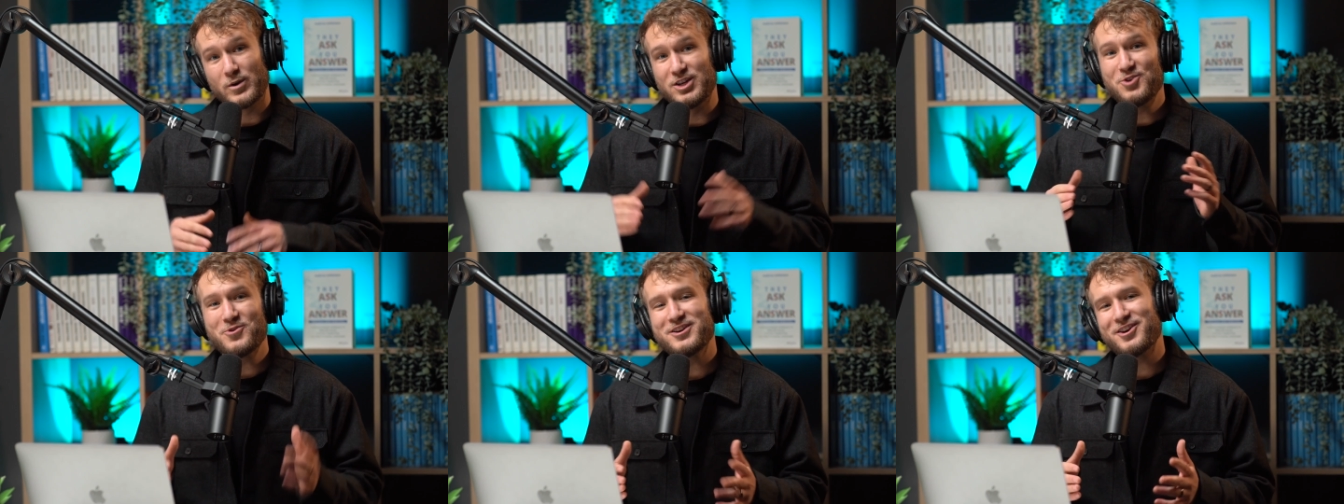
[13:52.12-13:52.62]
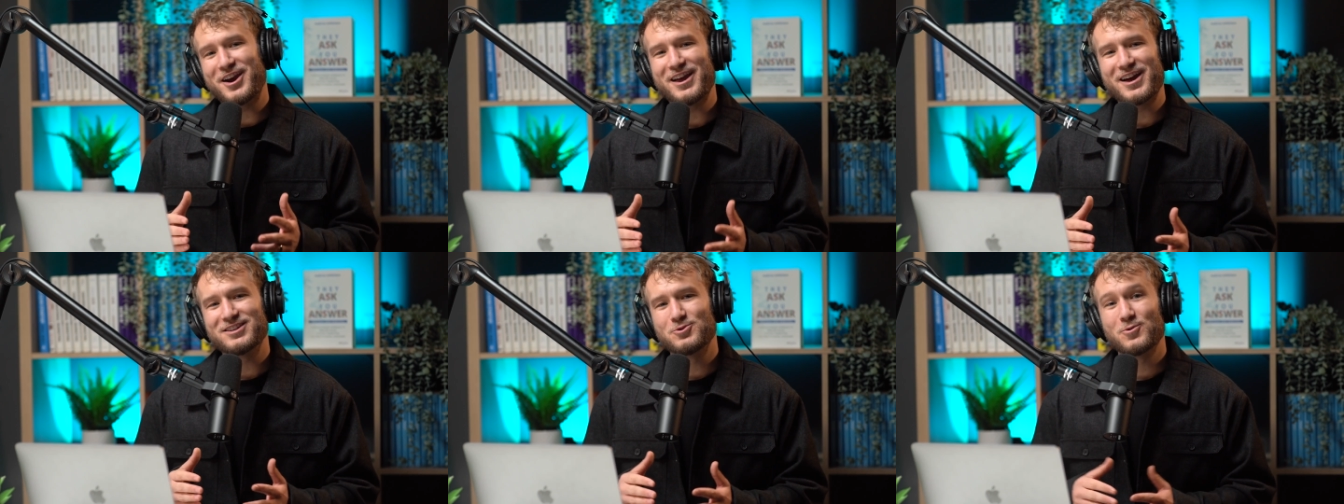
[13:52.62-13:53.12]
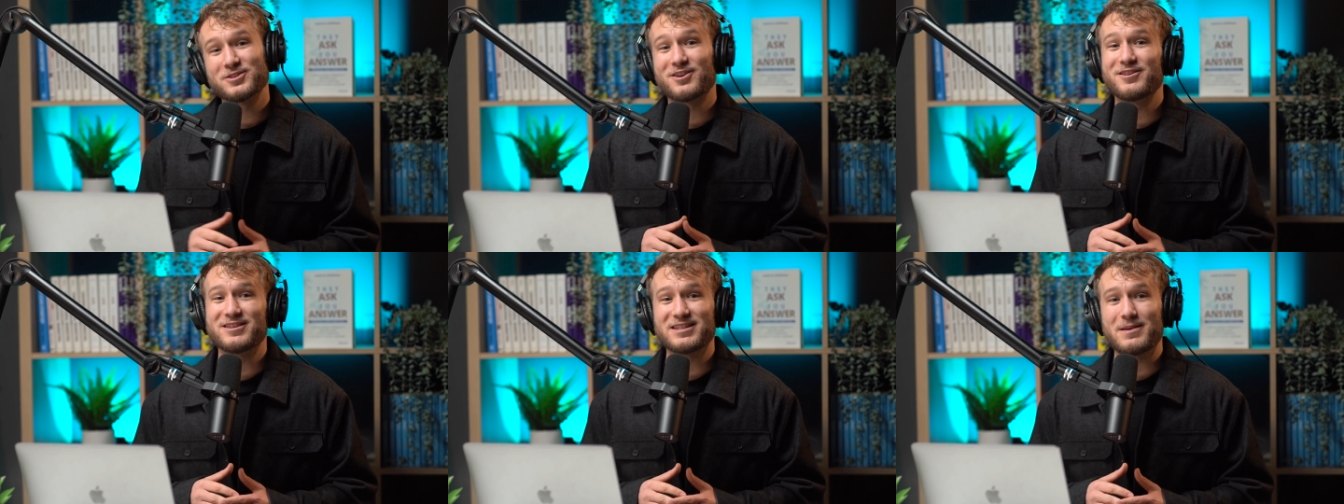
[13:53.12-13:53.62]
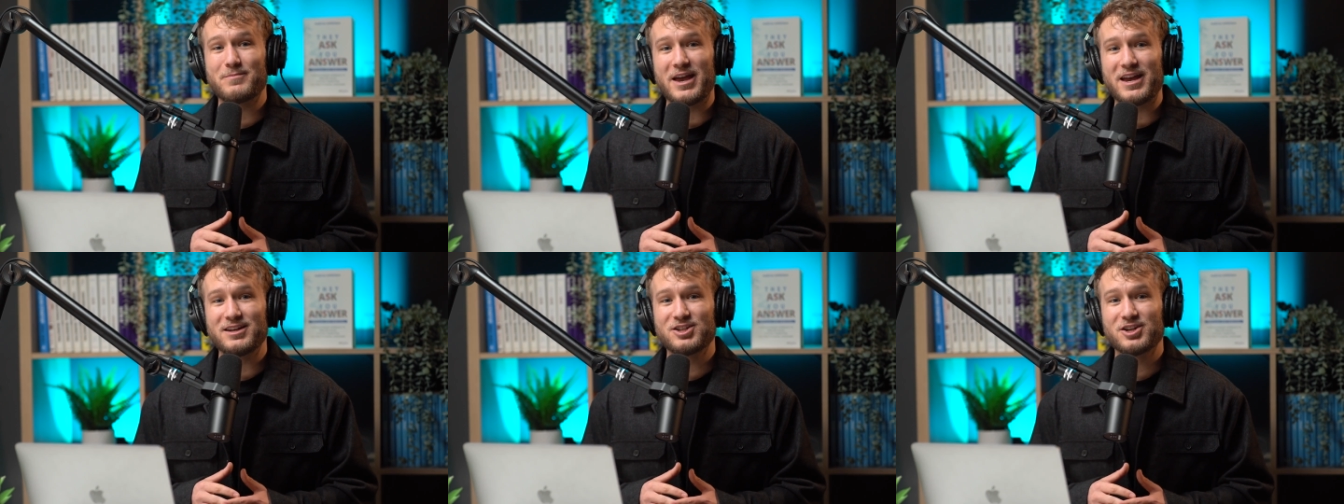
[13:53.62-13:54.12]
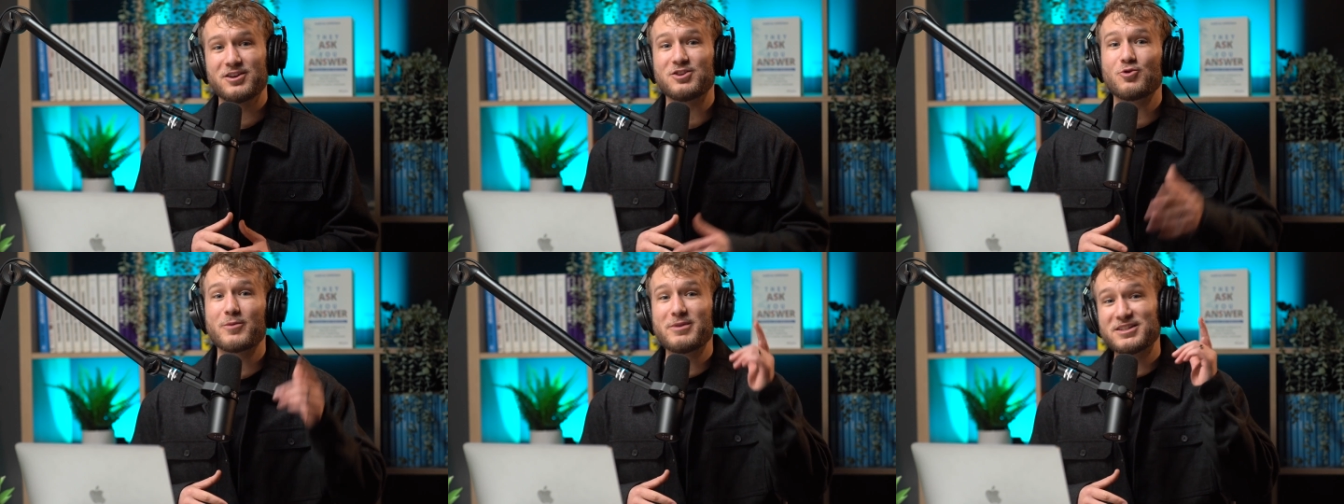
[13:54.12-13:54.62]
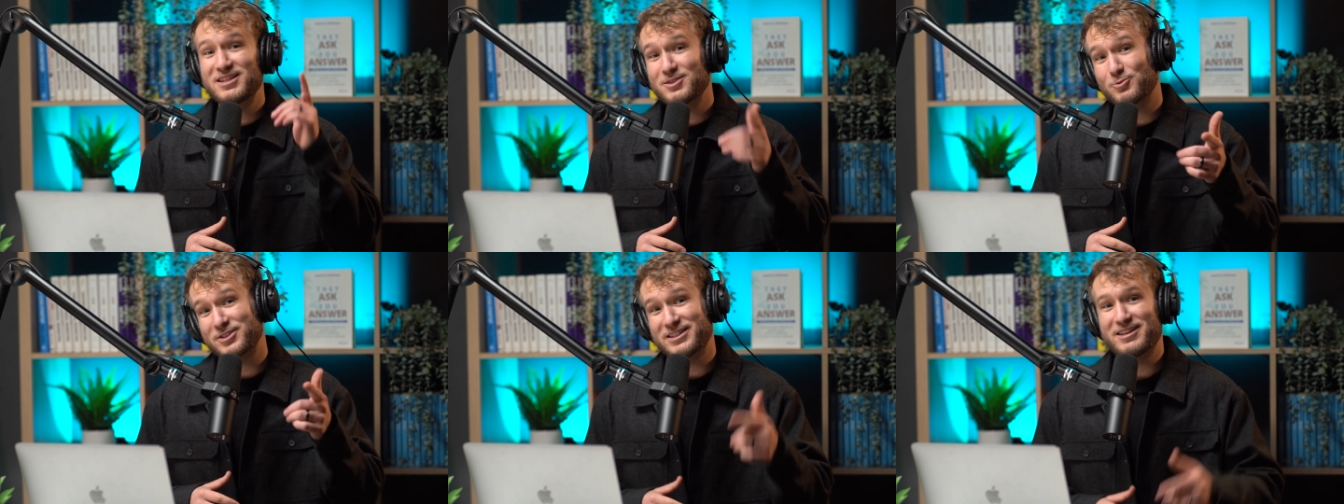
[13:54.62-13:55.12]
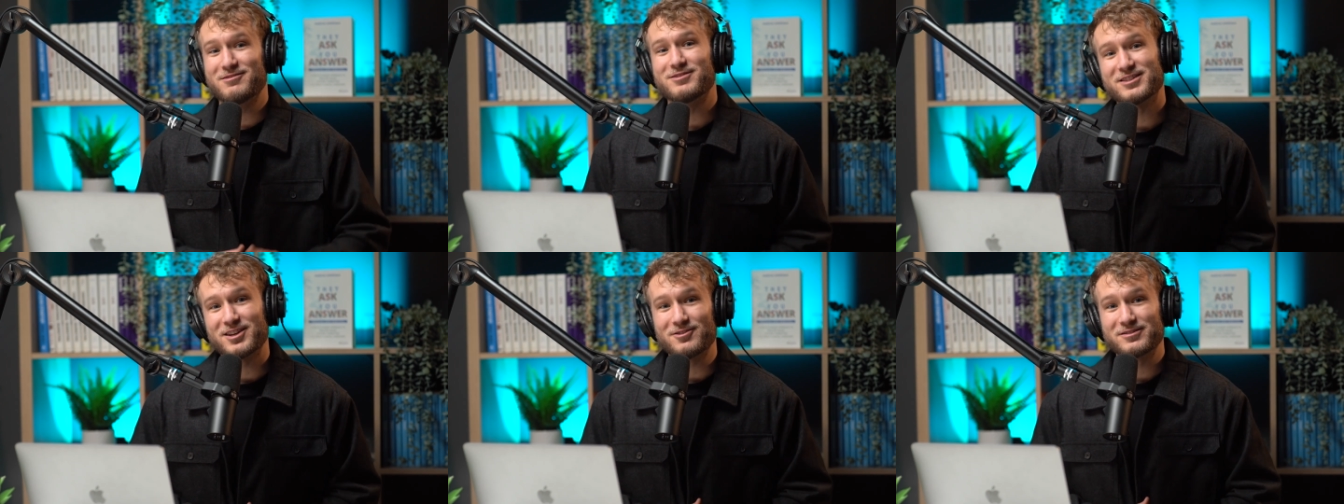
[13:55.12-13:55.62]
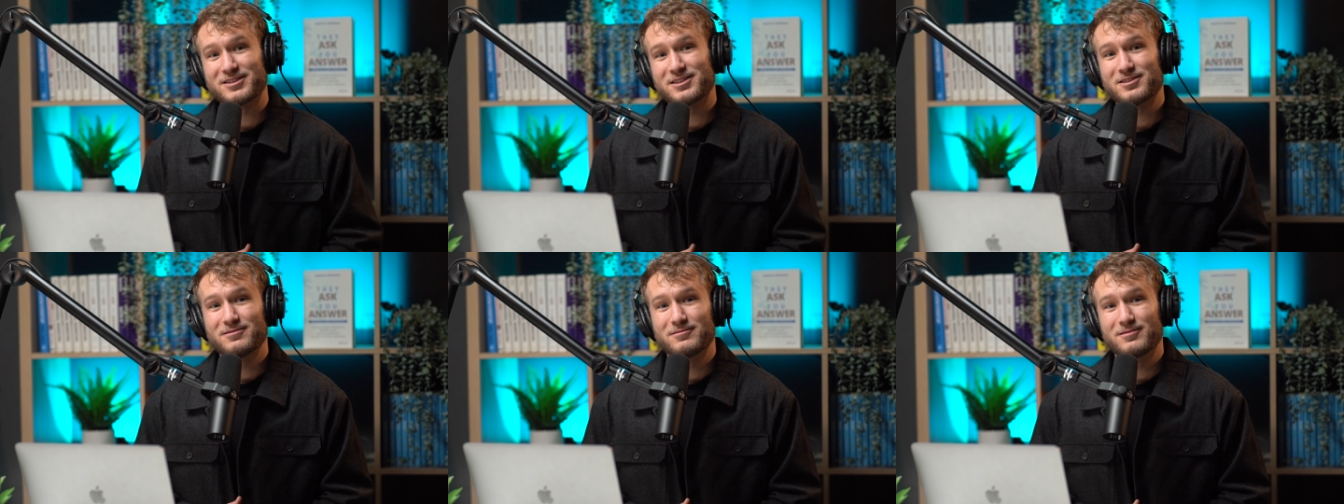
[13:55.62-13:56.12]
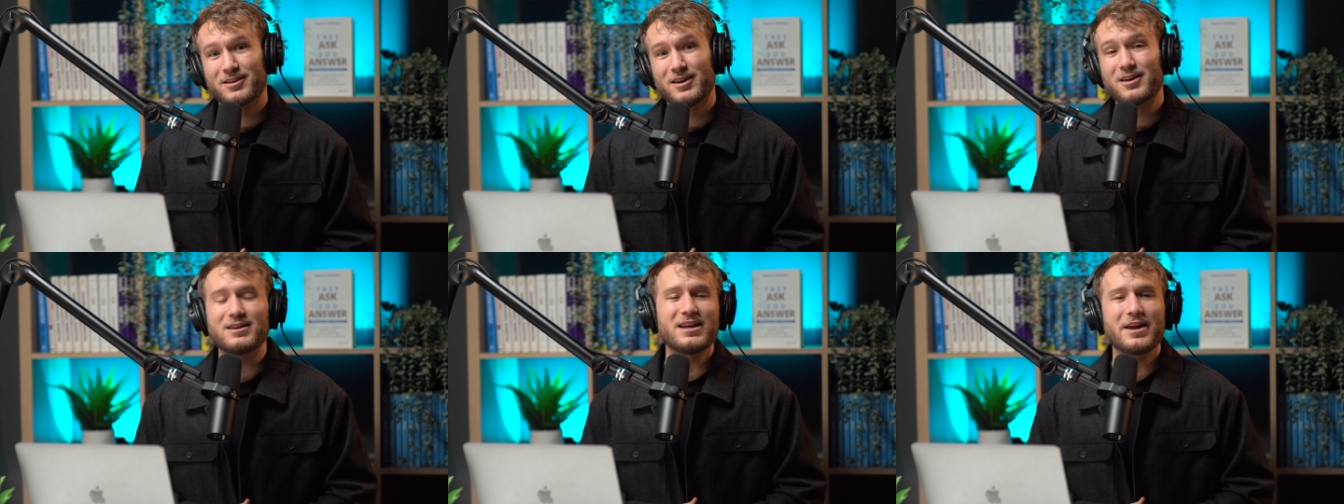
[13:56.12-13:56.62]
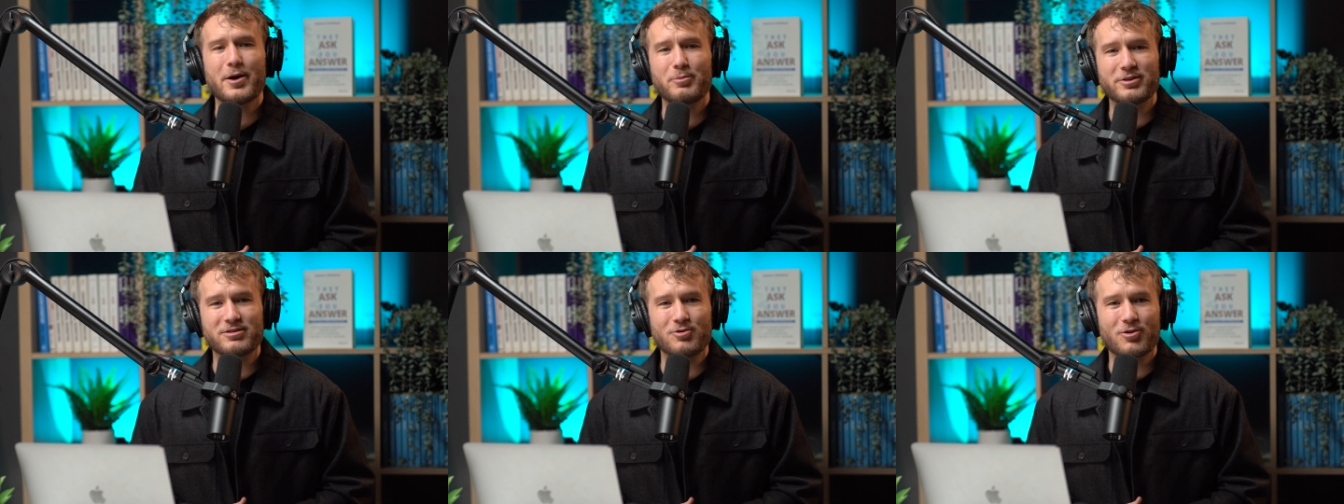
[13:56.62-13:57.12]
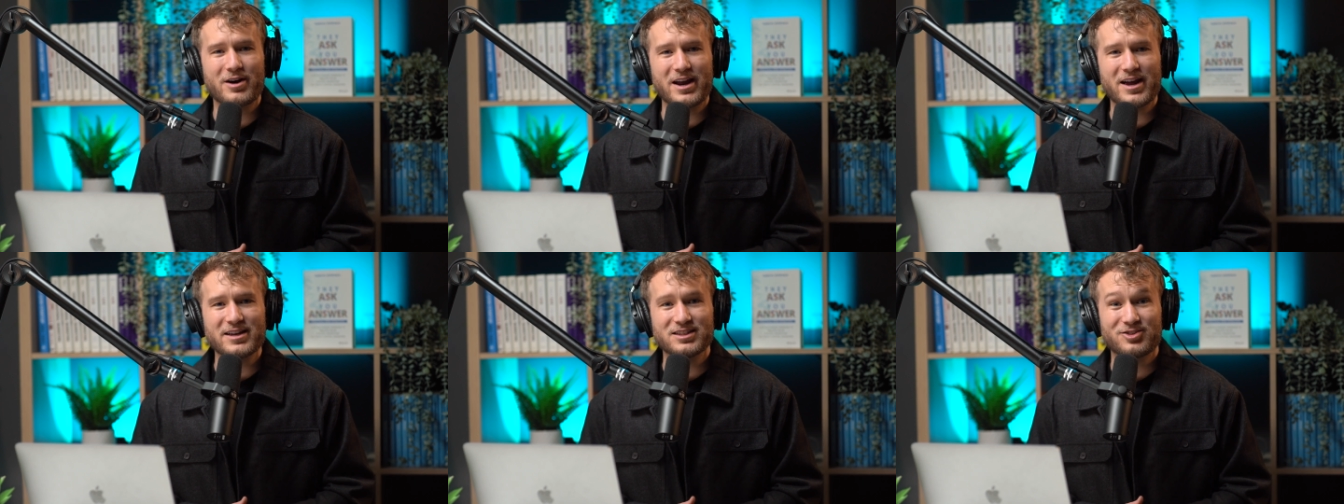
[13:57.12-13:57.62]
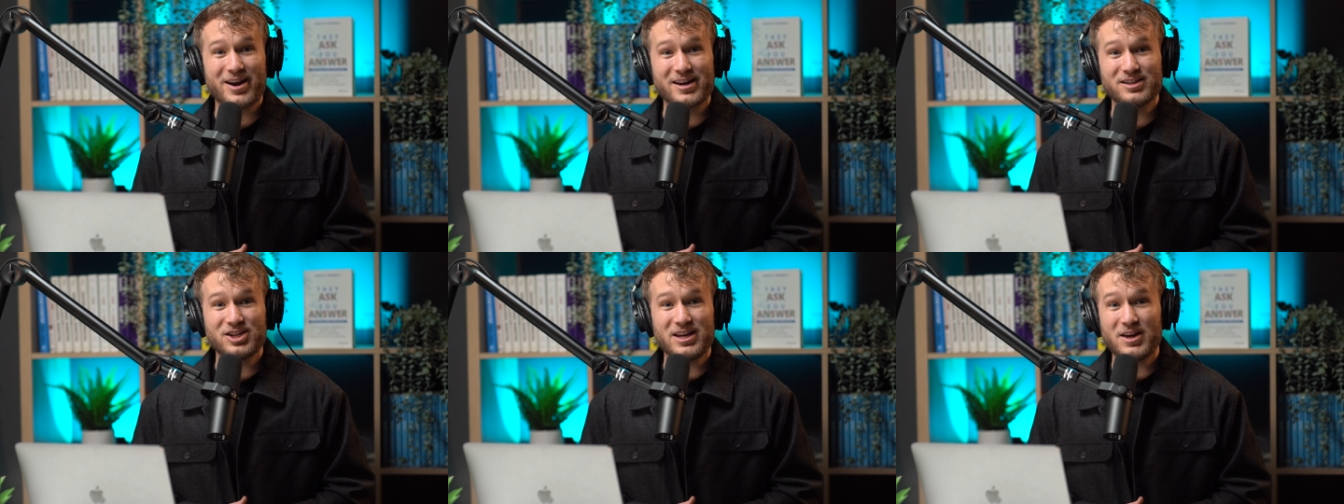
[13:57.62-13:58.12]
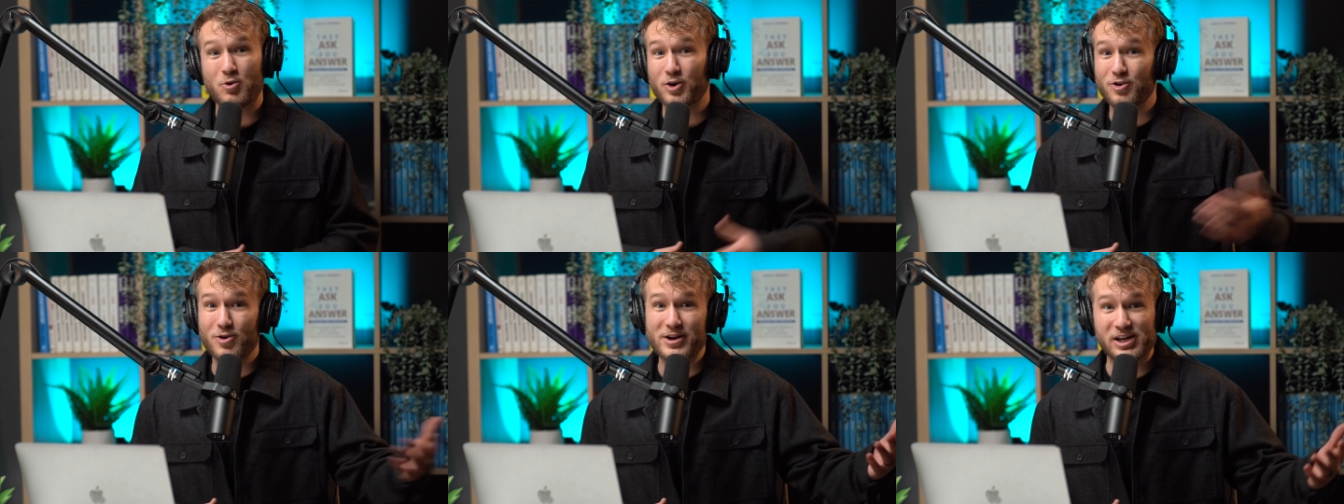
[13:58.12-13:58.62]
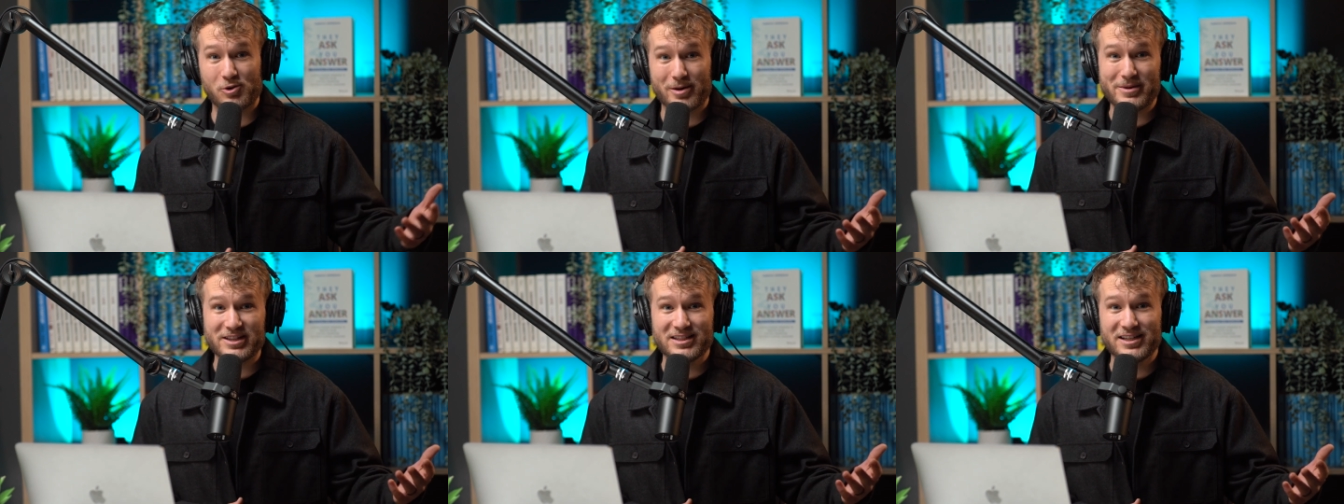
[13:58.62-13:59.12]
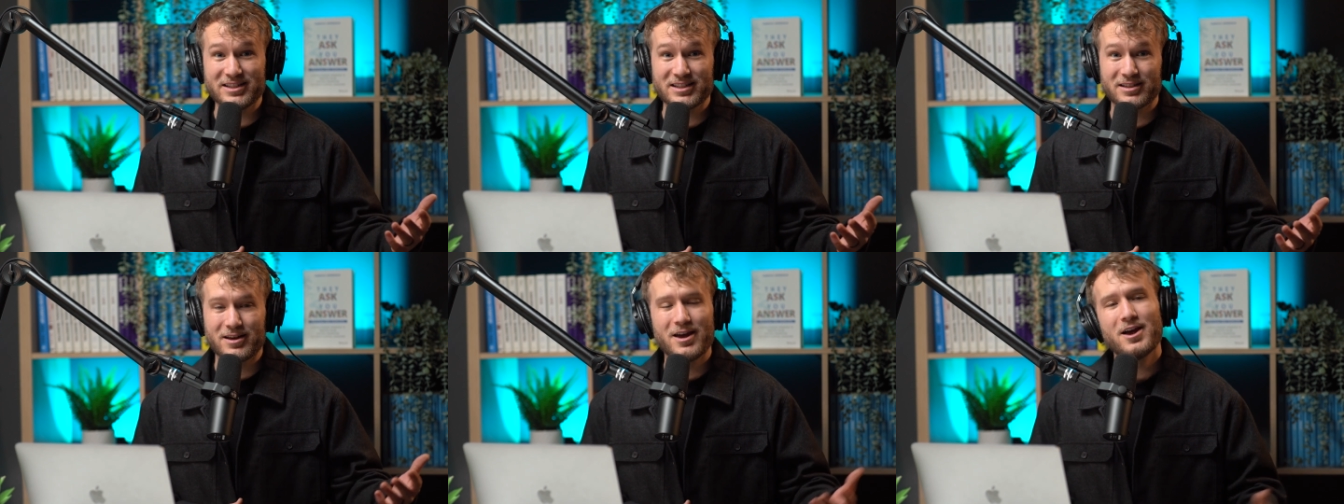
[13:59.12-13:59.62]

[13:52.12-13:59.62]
When you and your AI tools are on the same page, your business will see the results. Need help with your AI strategy or growing your business?